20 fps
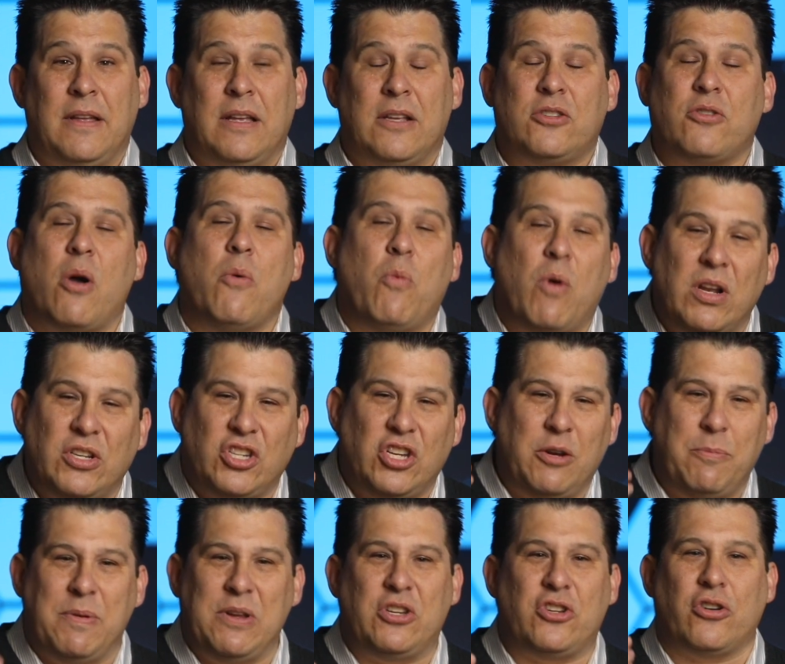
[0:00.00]
so I want you
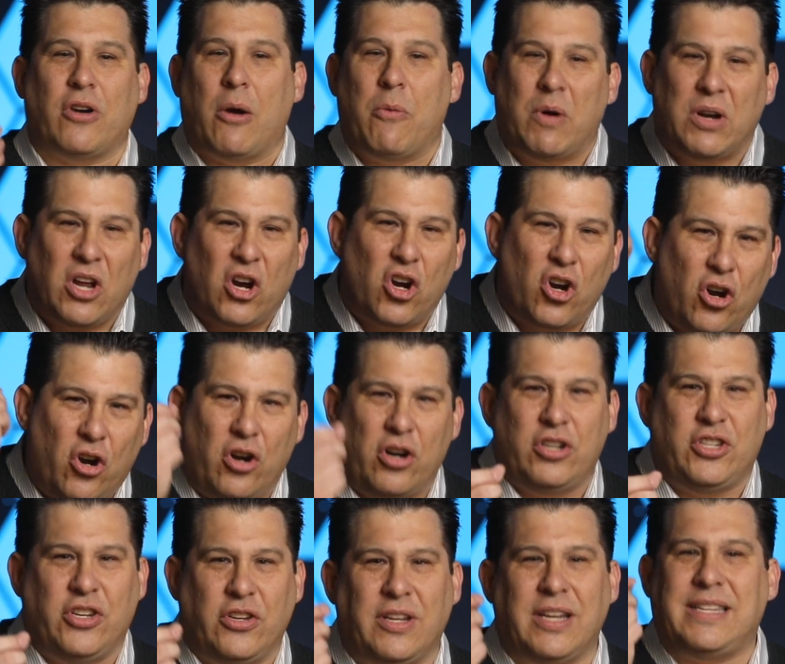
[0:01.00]
to be sure. I want to
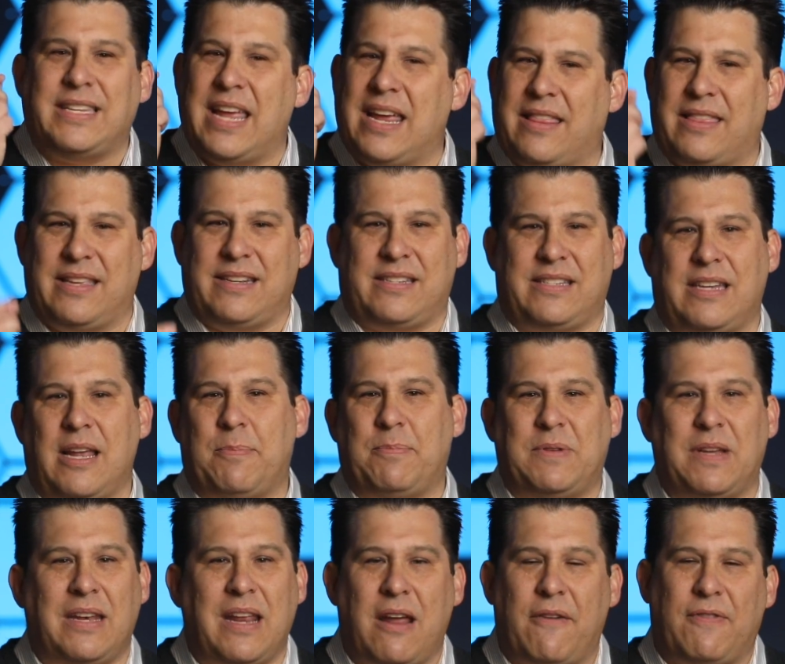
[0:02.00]
urge you to take this step
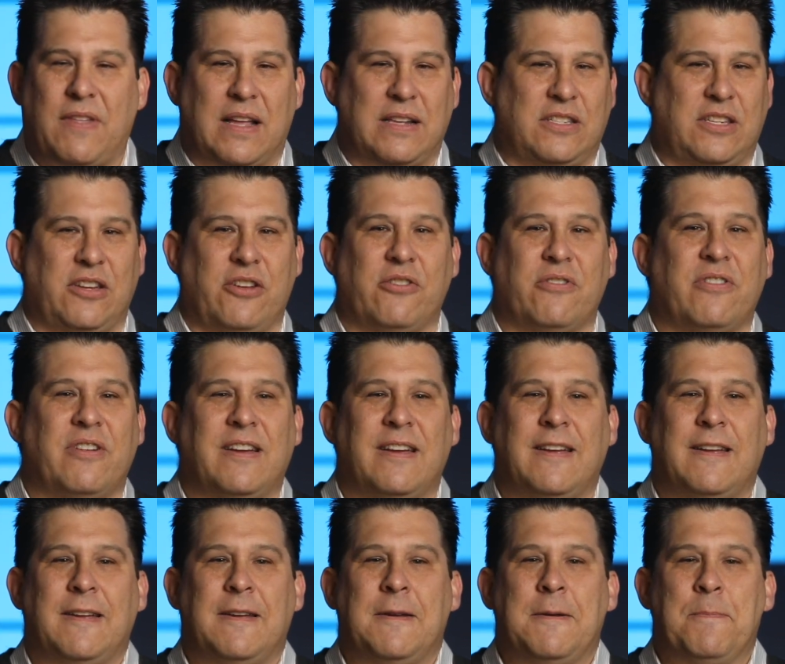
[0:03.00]
today if that's you.
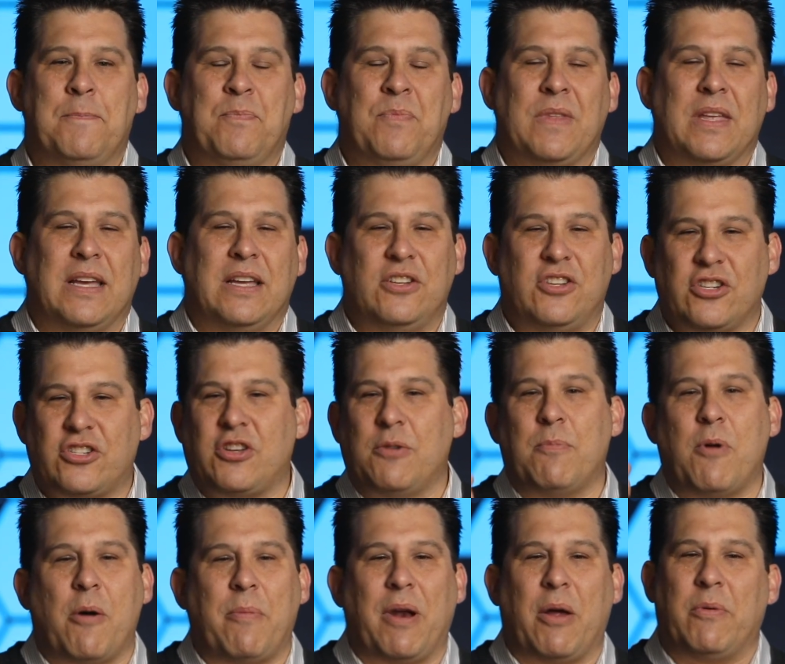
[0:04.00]
In just a
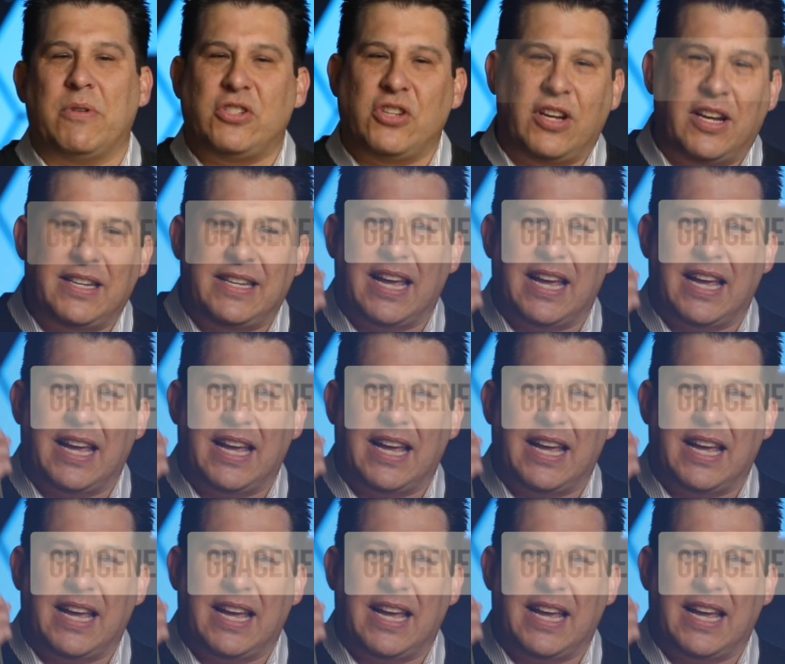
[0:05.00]
moment, I want you to